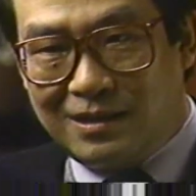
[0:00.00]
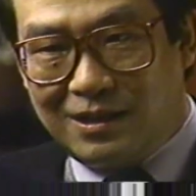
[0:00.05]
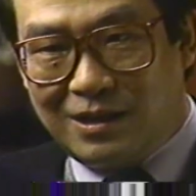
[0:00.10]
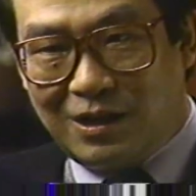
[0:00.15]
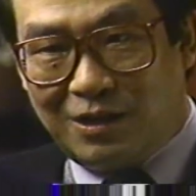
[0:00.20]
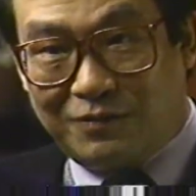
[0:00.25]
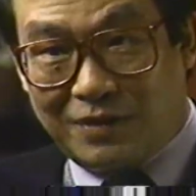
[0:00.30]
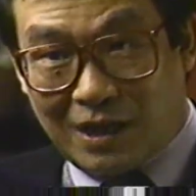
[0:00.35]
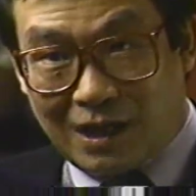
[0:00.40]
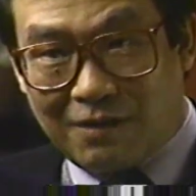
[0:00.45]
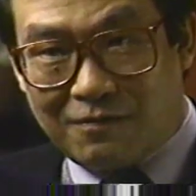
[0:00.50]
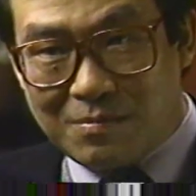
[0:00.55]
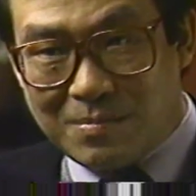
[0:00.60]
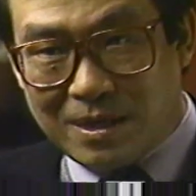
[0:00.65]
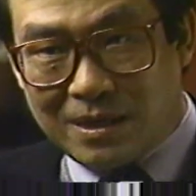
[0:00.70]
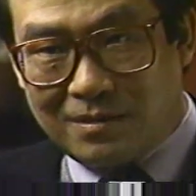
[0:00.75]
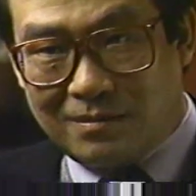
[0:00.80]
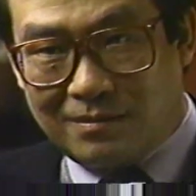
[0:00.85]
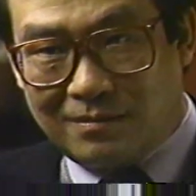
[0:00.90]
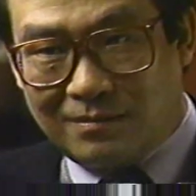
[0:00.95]
of the
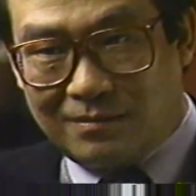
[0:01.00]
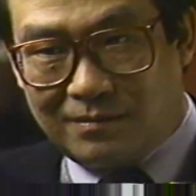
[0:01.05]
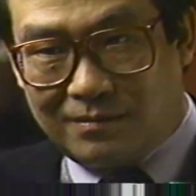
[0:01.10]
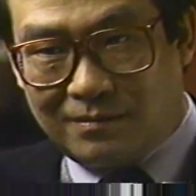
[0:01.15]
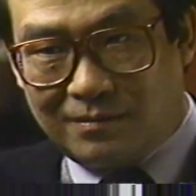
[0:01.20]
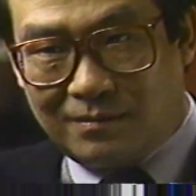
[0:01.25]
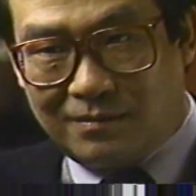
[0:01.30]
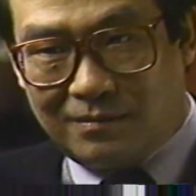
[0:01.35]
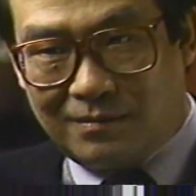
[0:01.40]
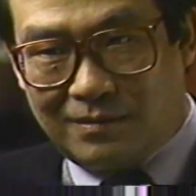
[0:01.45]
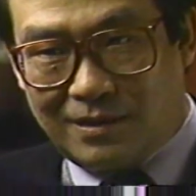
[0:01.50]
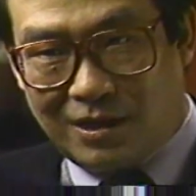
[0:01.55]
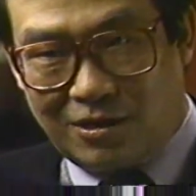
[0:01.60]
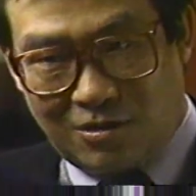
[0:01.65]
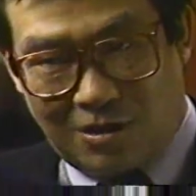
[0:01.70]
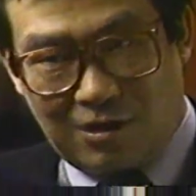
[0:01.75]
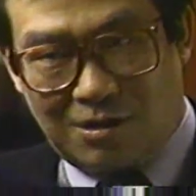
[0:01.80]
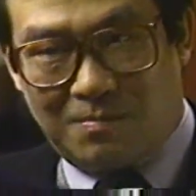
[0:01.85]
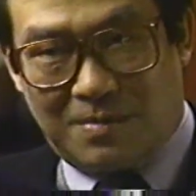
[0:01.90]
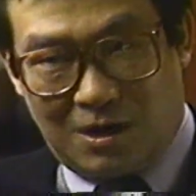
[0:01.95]
government. They
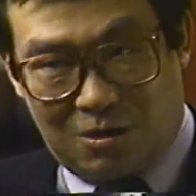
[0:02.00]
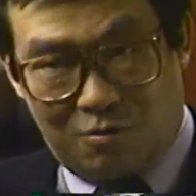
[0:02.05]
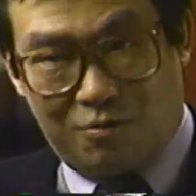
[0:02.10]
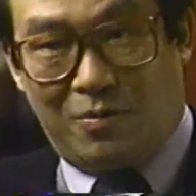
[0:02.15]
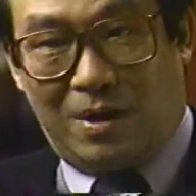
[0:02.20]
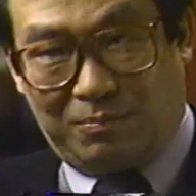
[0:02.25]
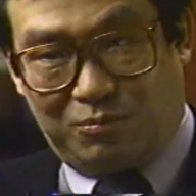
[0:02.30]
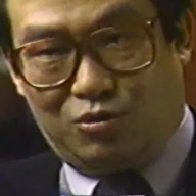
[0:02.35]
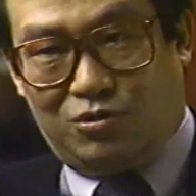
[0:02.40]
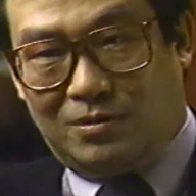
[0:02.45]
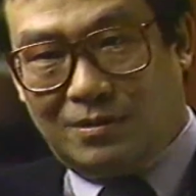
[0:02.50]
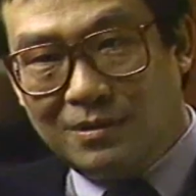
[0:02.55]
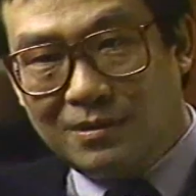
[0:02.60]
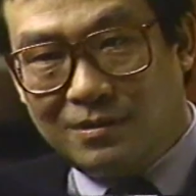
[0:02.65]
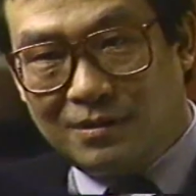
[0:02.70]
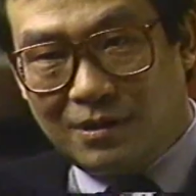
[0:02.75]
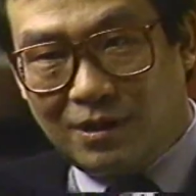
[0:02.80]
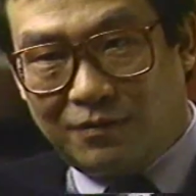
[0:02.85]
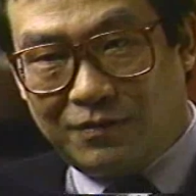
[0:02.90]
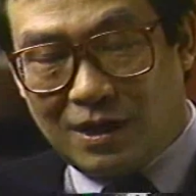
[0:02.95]
talked about corruption
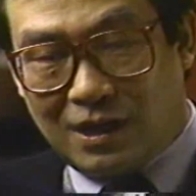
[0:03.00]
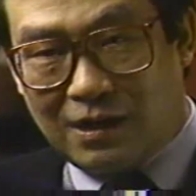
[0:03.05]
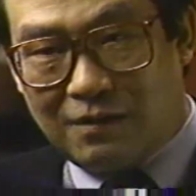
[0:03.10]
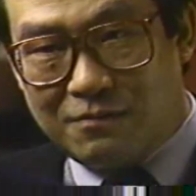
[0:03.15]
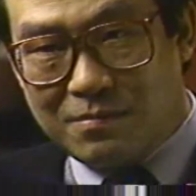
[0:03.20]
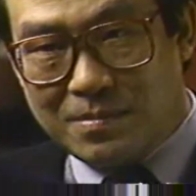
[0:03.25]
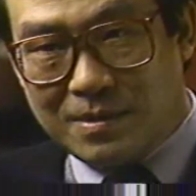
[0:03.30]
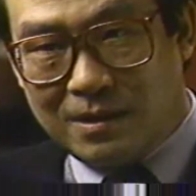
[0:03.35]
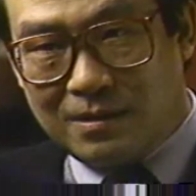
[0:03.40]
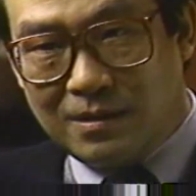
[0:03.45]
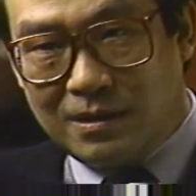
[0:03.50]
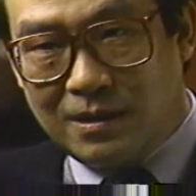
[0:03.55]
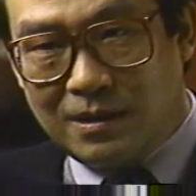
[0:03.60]
of the government.